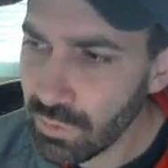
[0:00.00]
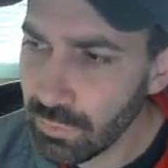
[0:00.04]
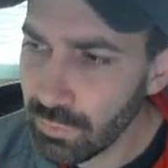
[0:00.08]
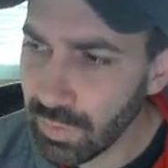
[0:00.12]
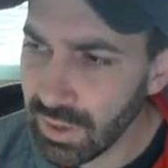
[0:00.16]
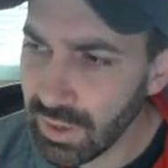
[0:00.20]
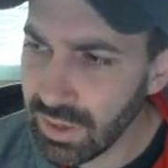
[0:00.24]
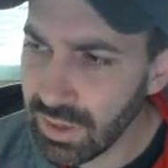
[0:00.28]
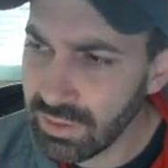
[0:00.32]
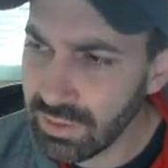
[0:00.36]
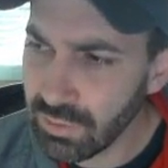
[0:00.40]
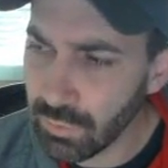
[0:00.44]

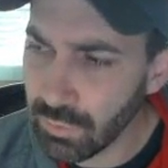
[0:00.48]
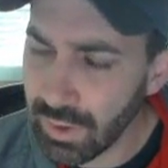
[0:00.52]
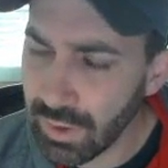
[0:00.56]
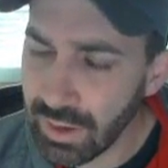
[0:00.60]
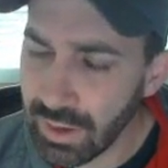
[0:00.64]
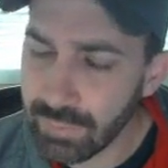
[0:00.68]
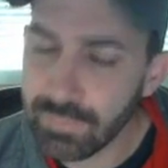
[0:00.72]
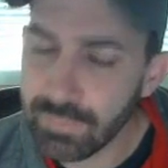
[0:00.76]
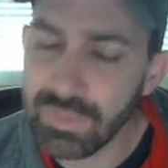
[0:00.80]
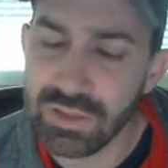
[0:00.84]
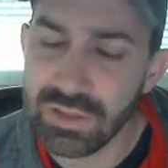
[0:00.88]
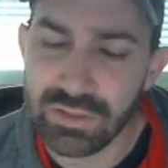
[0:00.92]
But either
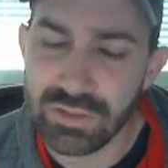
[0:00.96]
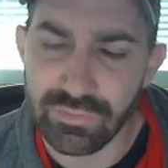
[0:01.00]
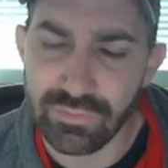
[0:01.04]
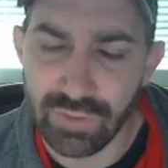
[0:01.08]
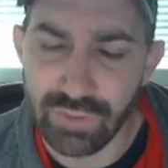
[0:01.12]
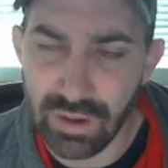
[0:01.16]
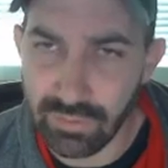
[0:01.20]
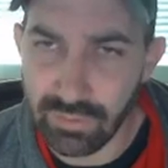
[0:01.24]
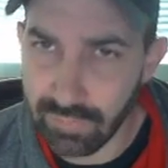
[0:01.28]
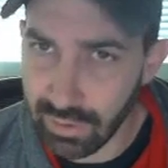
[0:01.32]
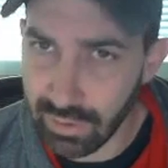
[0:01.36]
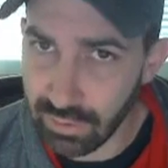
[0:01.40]
way, it's a
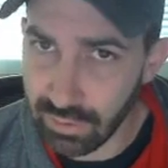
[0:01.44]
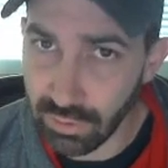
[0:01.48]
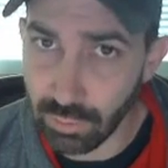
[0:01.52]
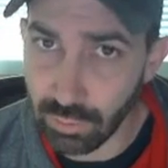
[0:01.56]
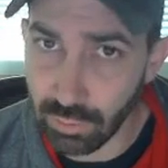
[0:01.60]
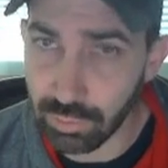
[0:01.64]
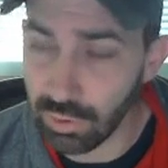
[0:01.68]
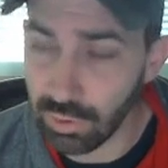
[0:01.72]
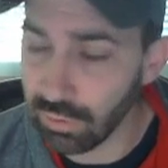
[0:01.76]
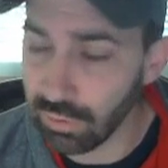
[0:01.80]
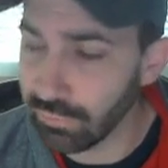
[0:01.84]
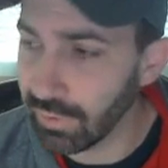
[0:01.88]
very, very
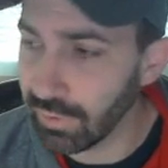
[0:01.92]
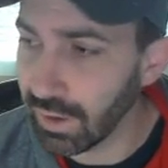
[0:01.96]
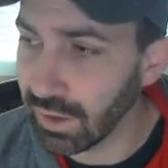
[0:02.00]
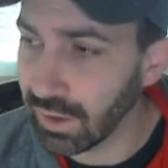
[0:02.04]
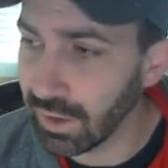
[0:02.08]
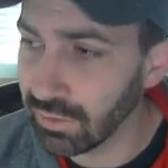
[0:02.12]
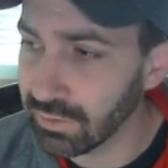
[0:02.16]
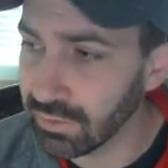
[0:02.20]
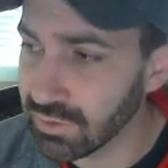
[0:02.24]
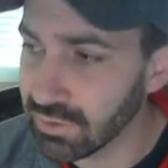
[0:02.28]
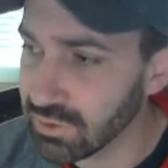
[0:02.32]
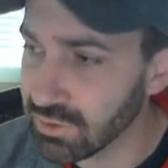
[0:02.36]
low
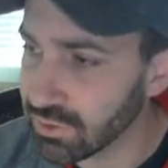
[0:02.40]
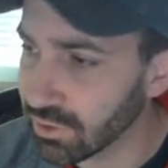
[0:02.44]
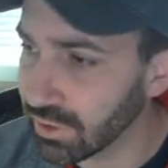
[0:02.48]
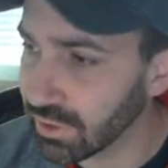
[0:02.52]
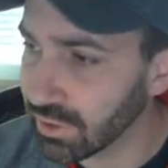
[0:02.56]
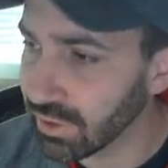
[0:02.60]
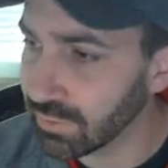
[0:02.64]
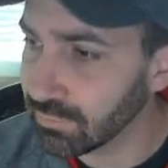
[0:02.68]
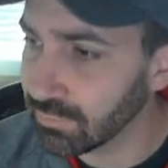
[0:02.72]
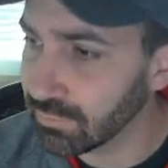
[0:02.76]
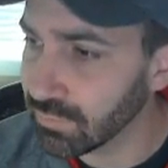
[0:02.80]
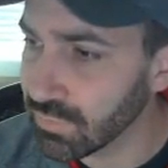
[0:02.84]
profile,
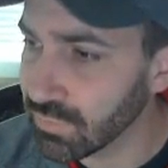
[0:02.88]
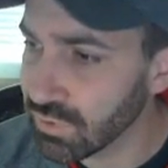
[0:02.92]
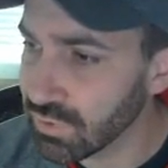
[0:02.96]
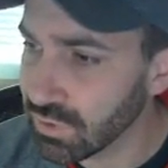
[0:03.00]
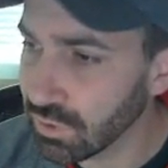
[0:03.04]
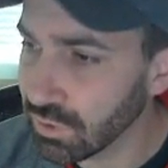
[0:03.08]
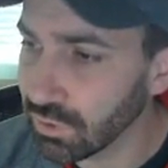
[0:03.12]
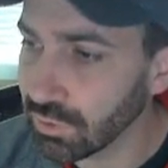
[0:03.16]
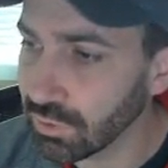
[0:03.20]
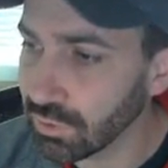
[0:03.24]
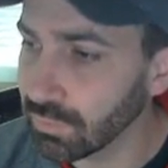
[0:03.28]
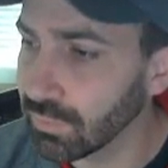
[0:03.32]
discreet,
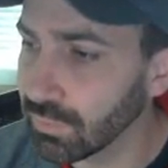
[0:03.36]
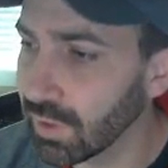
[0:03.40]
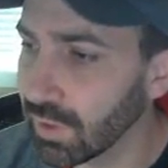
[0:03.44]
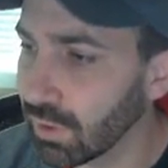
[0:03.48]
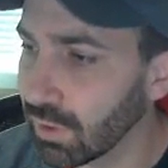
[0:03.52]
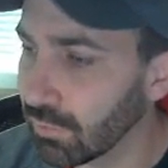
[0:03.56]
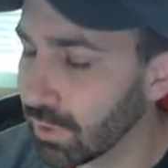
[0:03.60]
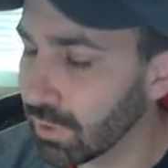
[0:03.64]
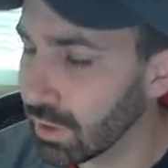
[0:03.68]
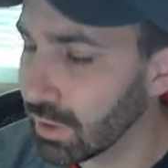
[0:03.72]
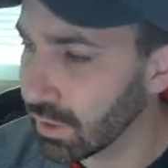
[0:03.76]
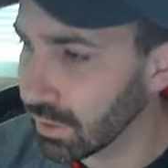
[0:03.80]
so
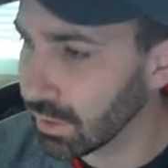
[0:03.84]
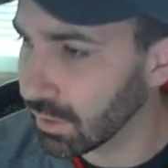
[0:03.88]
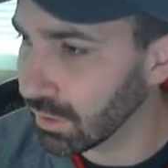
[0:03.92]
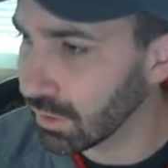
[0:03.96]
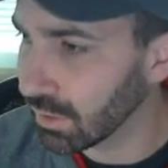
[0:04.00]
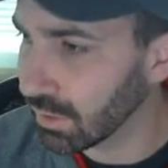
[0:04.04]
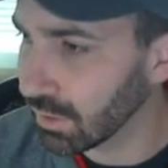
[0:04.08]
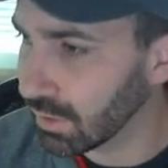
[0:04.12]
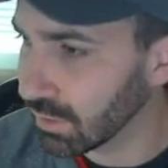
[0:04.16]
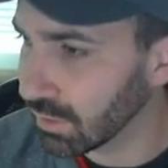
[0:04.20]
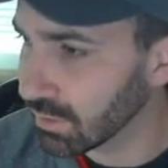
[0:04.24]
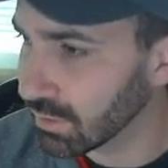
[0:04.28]
that way
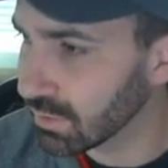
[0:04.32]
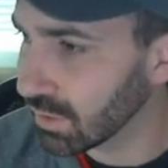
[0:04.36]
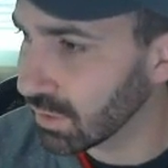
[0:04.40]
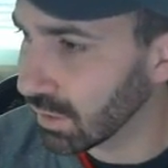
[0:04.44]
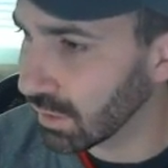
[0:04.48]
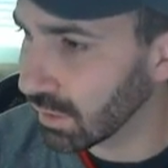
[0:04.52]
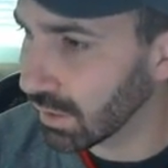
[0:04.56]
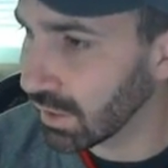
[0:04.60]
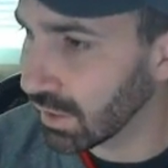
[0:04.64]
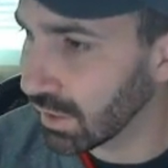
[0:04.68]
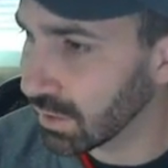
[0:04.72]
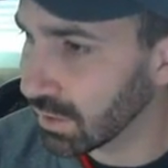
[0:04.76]
it's
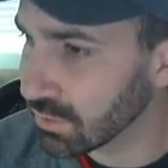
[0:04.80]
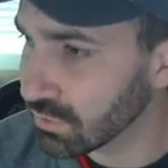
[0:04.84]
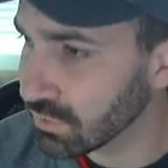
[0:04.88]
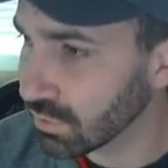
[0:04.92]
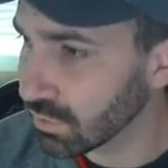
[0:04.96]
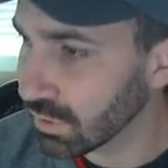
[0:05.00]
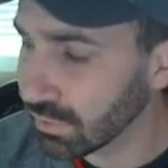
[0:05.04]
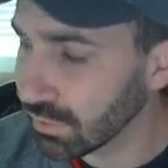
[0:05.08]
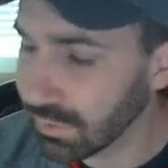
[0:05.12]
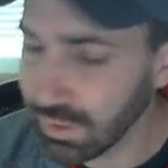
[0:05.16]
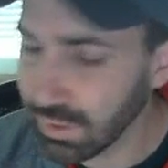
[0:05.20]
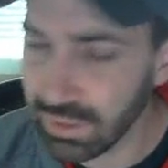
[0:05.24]
not an
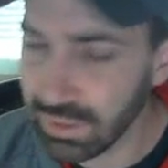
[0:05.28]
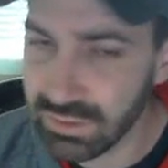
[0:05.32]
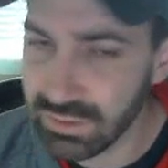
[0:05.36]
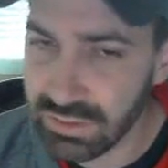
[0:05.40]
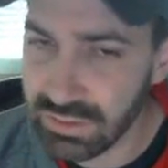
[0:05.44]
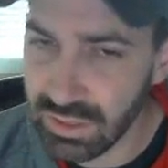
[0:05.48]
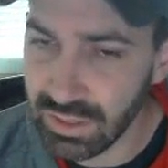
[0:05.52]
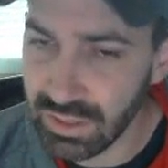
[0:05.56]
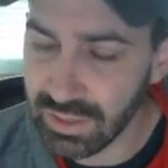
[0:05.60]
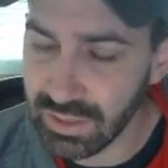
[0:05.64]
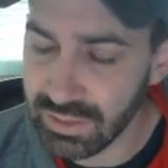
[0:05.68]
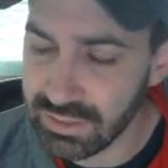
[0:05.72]
eyesore, and
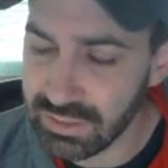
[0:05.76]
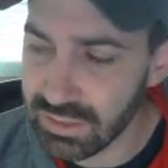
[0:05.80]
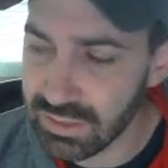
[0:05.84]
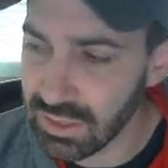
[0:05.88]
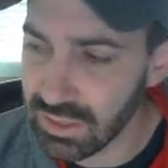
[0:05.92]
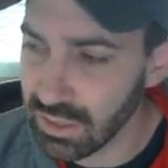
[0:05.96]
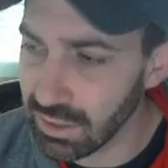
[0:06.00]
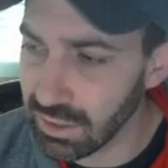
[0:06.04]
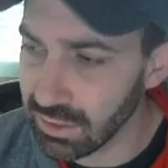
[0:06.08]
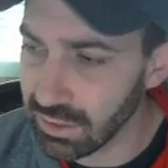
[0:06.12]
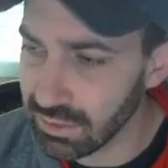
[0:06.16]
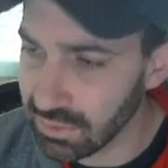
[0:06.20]
it's
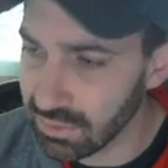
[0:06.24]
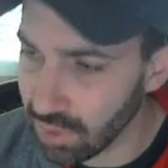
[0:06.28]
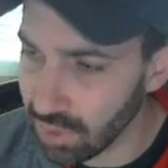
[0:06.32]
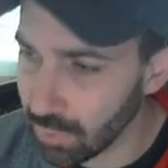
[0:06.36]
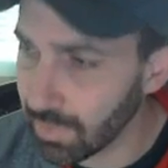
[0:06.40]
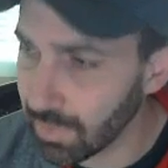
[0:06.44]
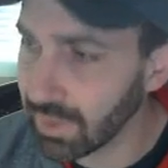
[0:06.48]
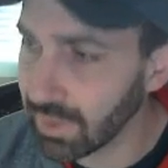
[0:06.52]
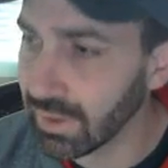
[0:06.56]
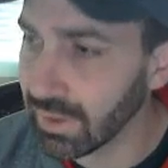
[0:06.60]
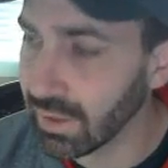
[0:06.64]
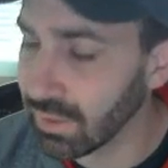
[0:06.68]

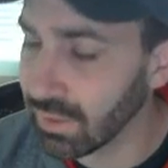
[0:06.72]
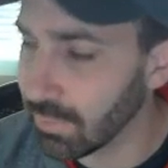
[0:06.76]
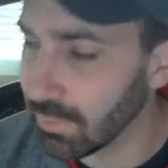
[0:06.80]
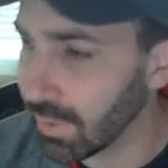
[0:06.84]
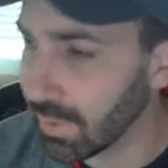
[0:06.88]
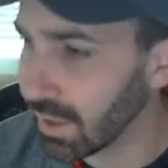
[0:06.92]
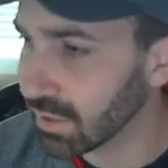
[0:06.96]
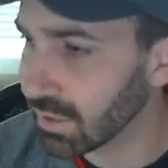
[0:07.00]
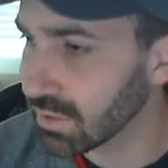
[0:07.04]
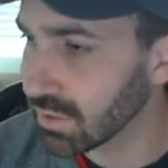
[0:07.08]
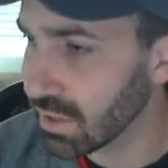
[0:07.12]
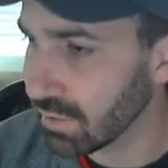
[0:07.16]
sloping down the
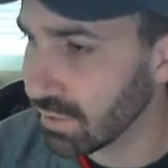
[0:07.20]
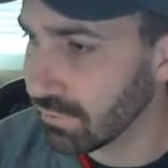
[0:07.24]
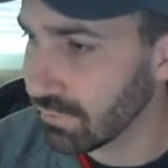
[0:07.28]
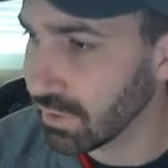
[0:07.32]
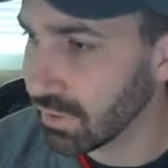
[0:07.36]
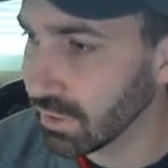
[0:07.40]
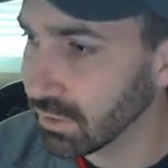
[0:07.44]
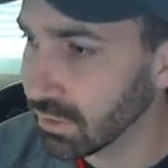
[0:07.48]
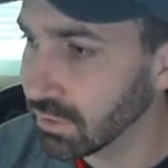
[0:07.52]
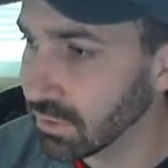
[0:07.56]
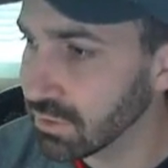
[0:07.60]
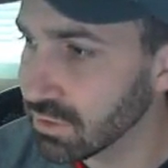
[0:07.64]
backside of
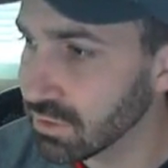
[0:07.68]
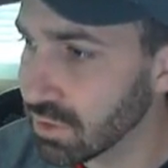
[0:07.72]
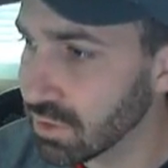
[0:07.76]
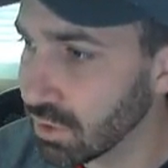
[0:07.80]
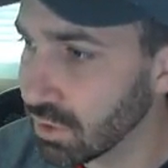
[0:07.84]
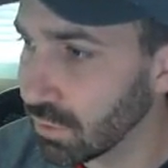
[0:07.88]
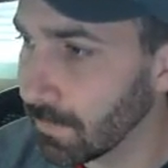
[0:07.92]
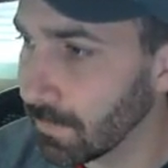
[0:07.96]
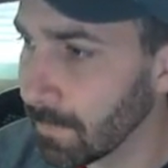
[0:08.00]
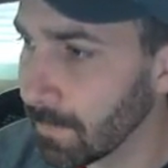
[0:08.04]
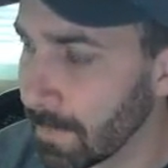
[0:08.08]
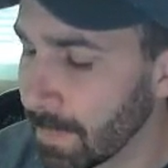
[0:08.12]
the hill.
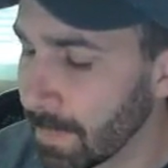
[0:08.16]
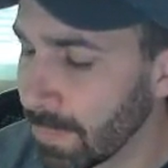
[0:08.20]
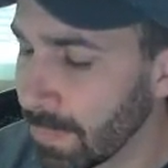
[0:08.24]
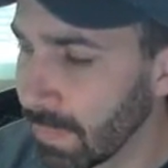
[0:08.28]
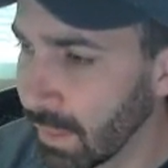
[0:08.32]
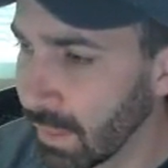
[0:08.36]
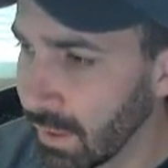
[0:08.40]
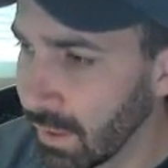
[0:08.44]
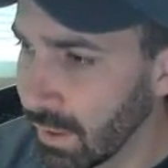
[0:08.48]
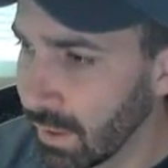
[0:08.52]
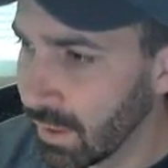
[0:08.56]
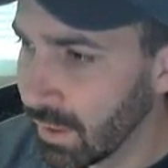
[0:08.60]
So
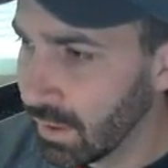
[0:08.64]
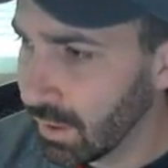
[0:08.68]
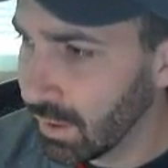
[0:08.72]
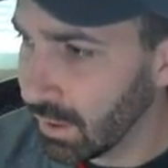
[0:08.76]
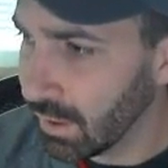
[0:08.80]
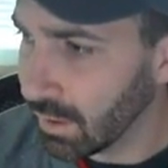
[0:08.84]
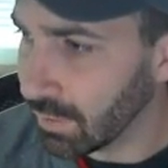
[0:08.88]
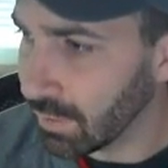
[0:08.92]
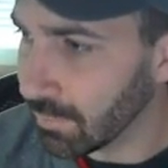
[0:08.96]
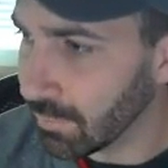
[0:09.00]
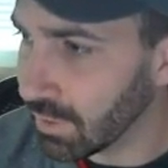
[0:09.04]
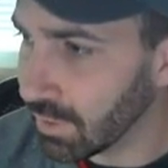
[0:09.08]

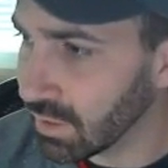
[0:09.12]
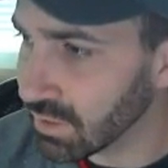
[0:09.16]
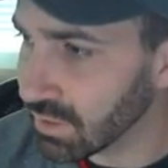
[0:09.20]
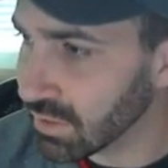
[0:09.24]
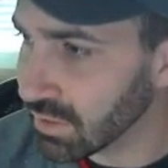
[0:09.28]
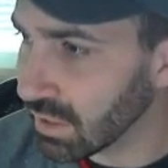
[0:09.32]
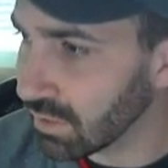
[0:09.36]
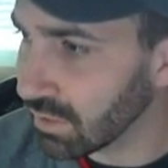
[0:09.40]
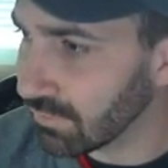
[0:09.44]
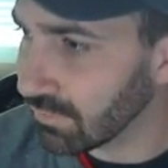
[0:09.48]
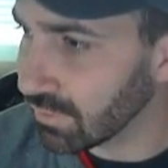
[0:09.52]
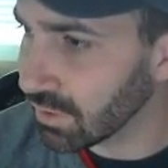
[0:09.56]
It
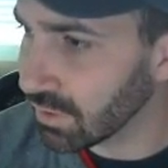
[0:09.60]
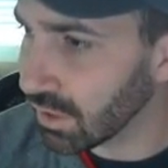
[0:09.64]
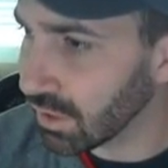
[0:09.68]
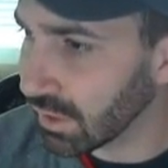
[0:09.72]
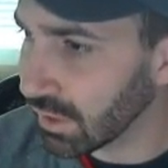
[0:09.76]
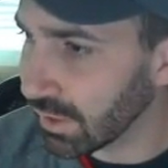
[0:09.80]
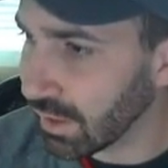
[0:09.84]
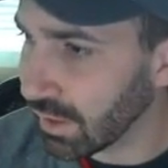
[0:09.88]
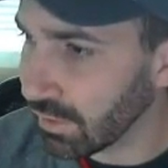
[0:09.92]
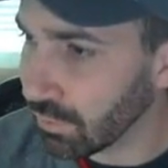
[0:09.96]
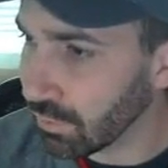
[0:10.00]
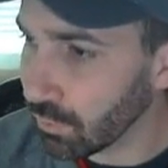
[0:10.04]
is kind of
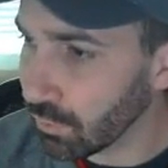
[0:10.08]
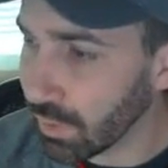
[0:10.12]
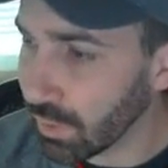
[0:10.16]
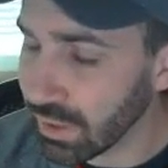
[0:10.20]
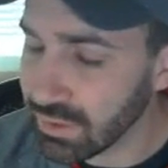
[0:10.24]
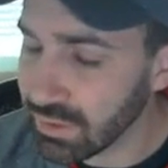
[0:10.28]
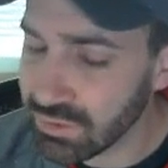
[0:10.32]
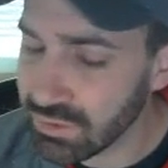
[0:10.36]
tucked out of the way.